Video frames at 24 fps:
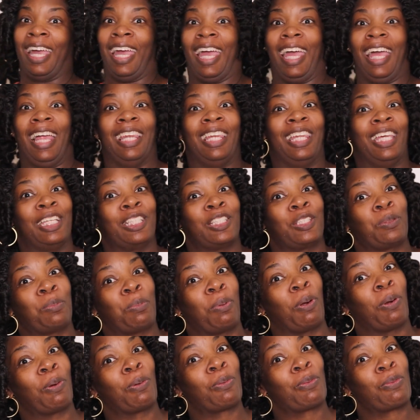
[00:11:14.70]
And let's
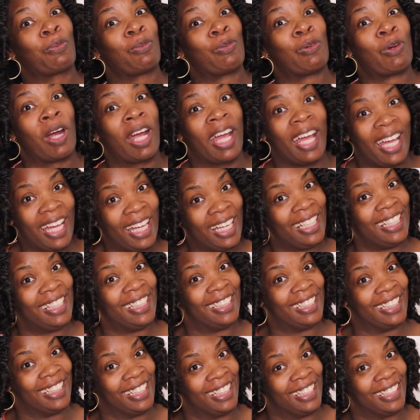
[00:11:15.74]

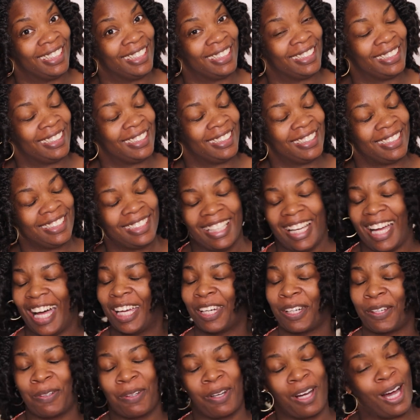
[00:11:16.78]
pray I
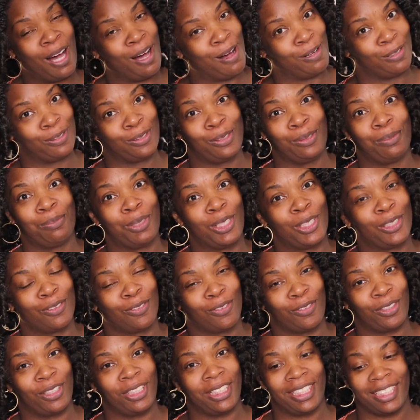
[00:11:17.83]
don't cause too much
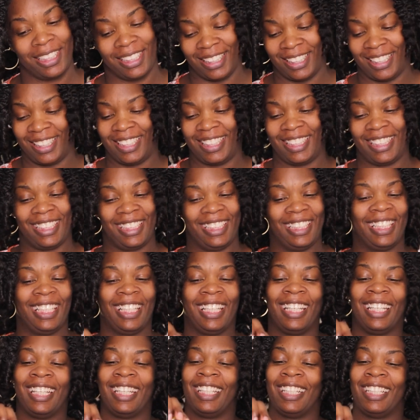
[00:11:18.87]
frizz.
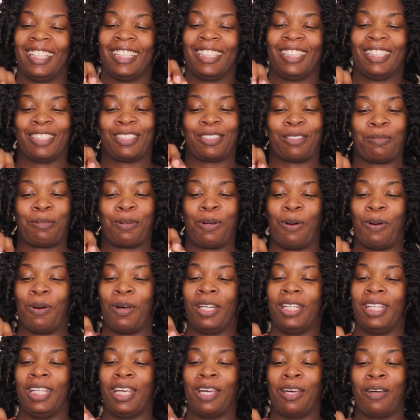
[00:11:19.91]
So I'm
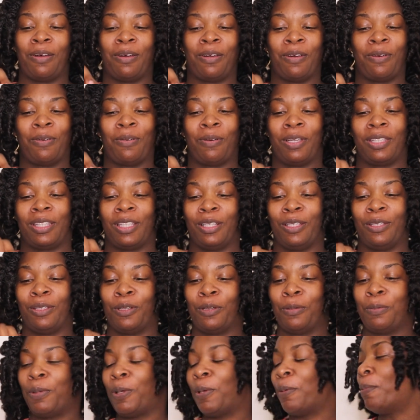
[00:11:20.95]
going in with a
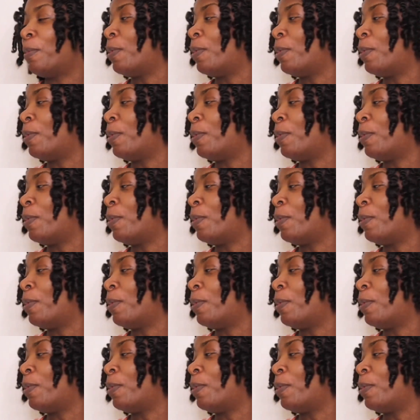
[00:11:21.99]
little bit